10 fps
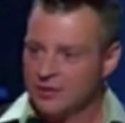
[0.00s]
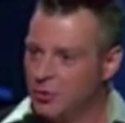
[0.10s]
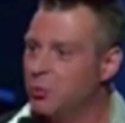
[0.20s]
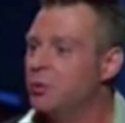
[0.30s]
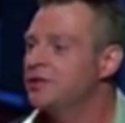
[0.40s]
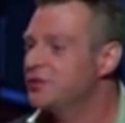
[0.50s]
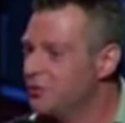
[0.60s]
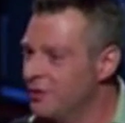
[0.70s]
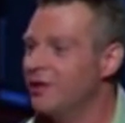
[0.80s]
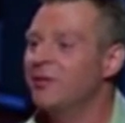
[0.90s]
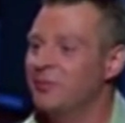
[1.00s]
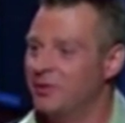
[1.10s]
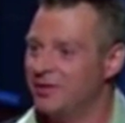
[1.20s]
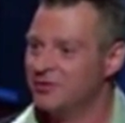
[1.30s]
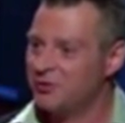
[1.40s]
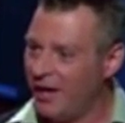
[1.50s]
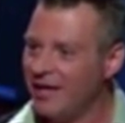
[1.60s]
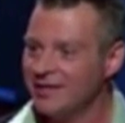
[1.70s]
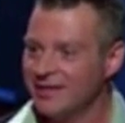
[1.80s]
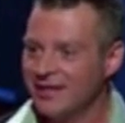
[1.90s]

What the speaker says: the Winter Olympics, right?